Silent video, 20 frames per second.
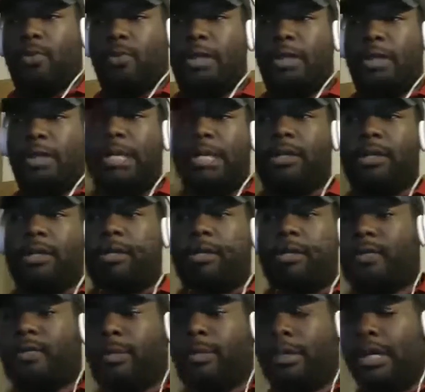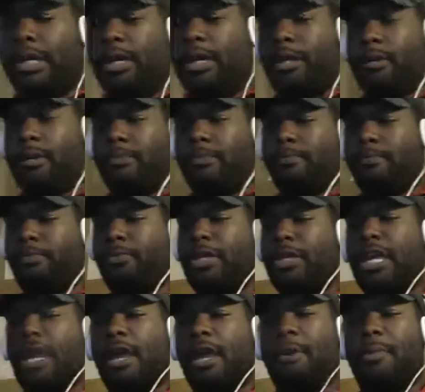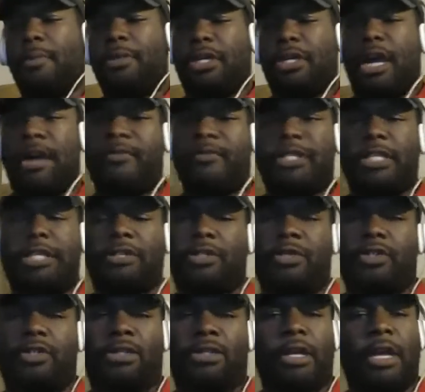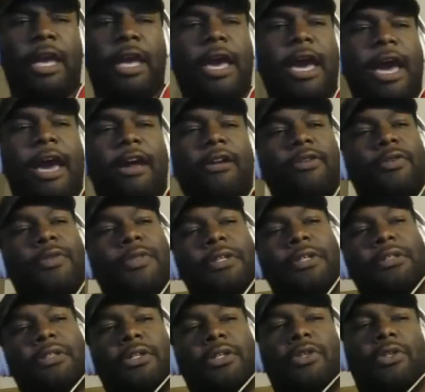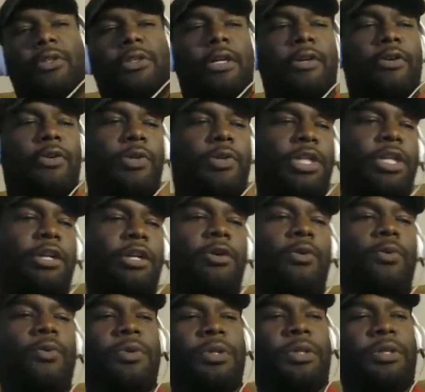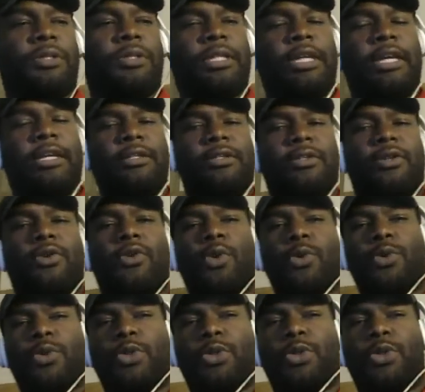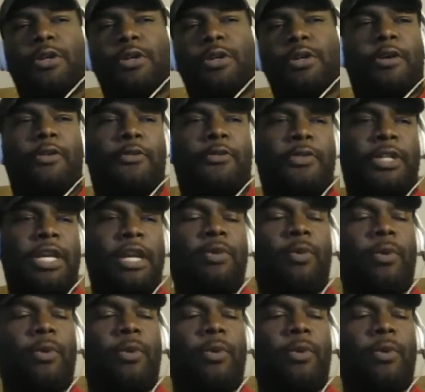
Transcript: thing that came up in the conversations. How do you think that they'll deal with today's culture of day one